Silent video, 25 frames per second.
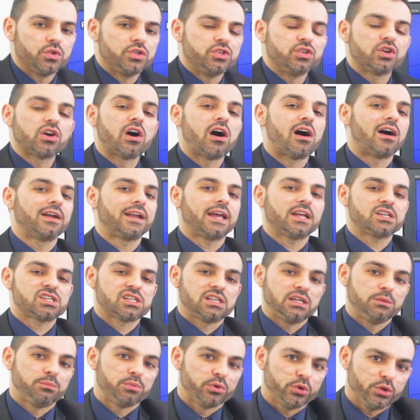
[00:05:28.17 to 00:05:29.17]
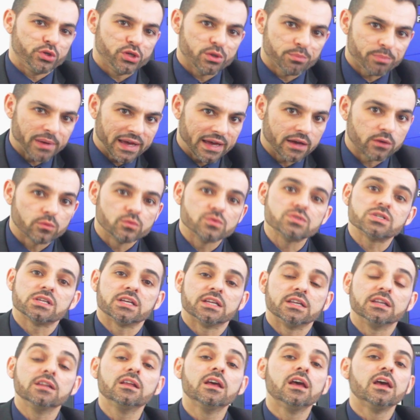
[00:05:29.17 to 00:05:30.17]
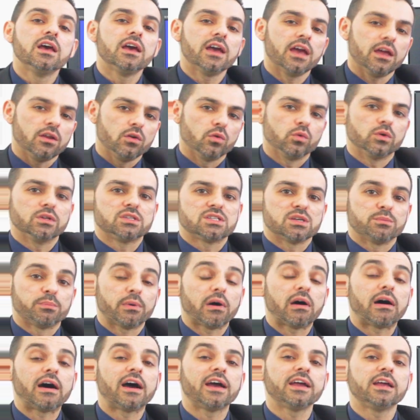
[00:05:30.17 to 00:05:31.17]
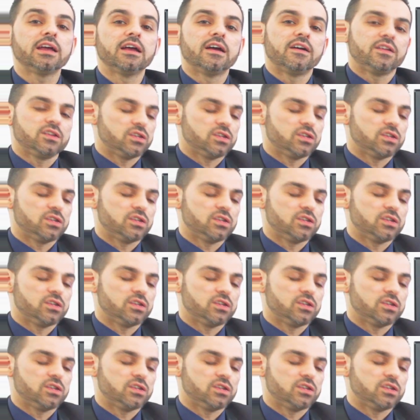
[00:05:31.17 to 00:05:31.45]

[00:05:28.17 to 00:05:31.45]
you can't actually put your pounds in order to buy.